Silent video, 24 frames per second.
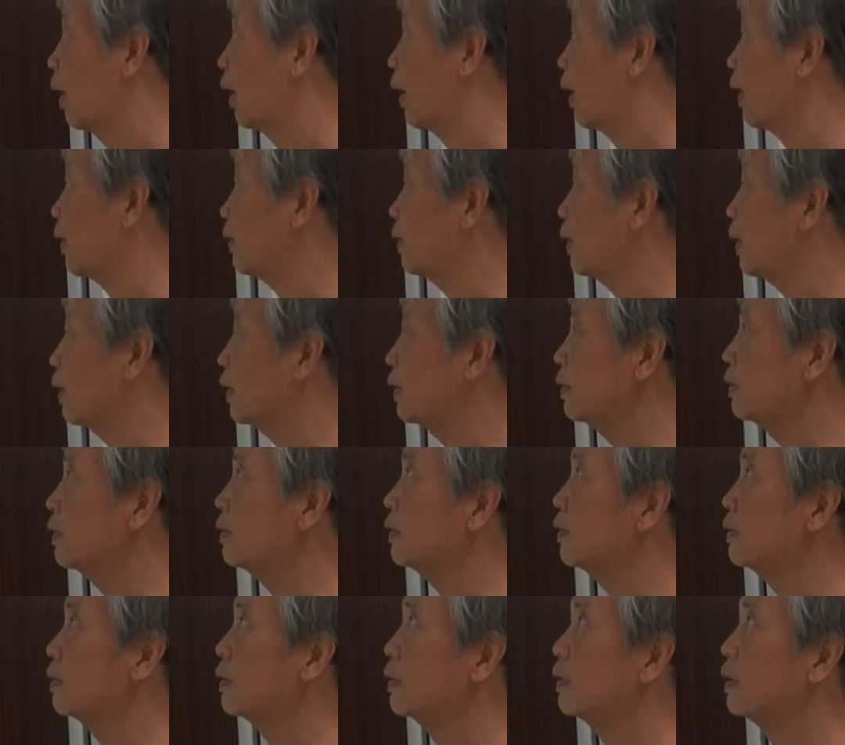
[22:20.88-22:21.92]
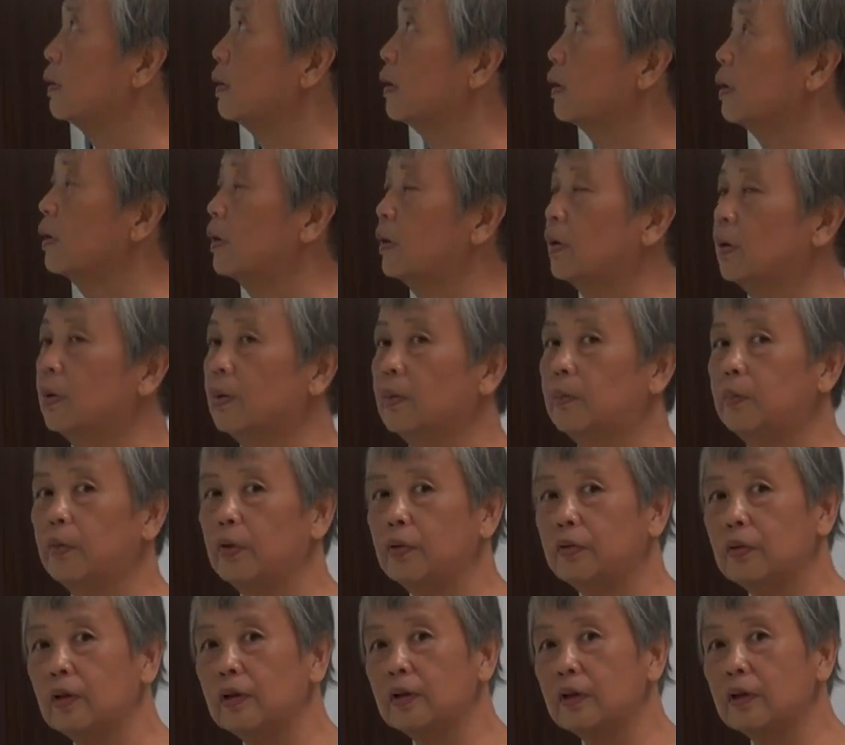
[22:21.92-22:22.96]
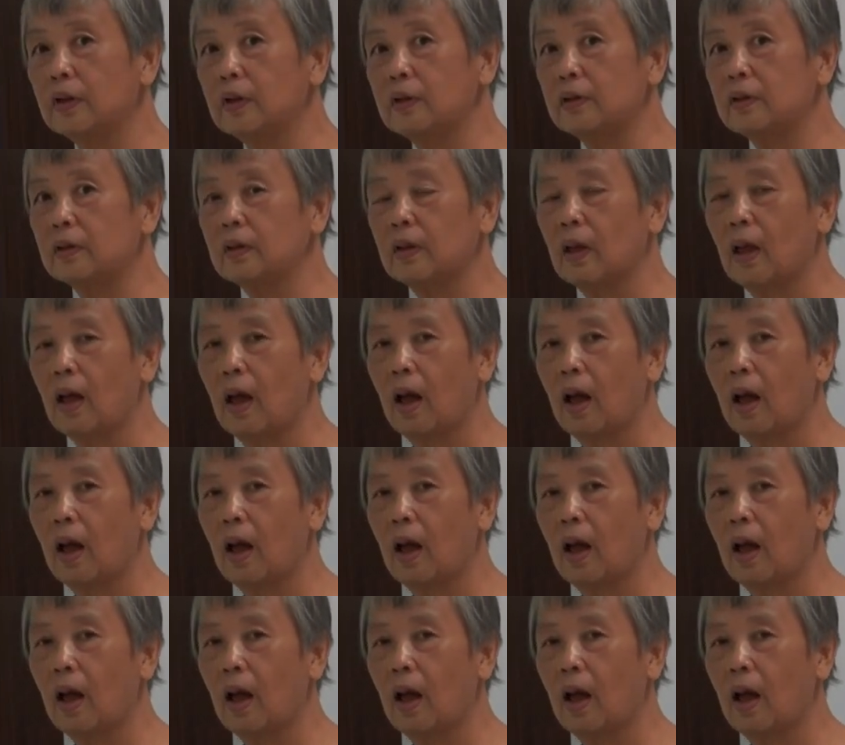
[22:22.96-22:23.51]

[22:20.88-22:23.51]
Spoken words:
And then breathing in,